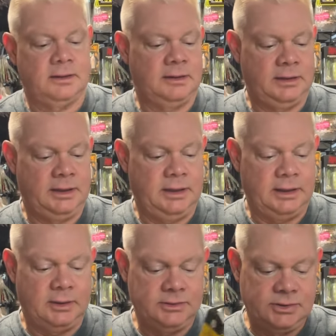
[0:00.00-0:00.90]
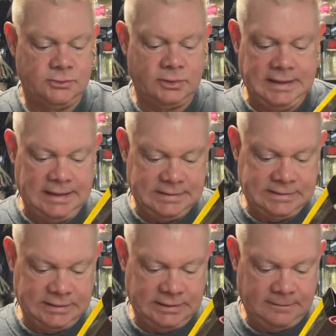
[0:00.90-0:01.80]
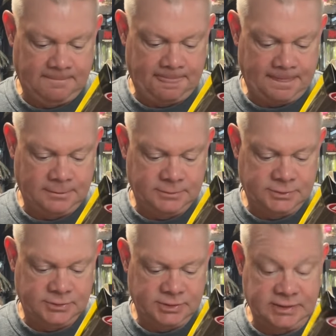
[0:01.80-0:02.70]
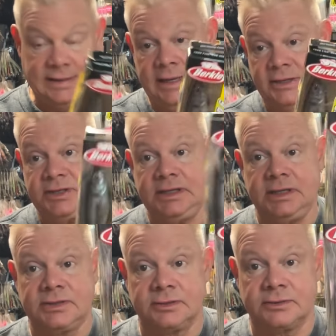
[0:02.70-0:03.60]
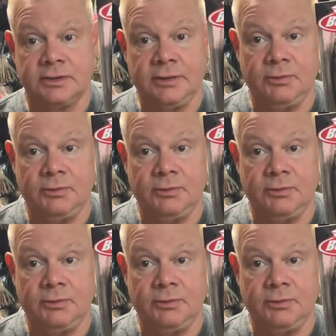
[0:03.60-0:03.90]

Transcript: And I also got just the HD Gizzard. So that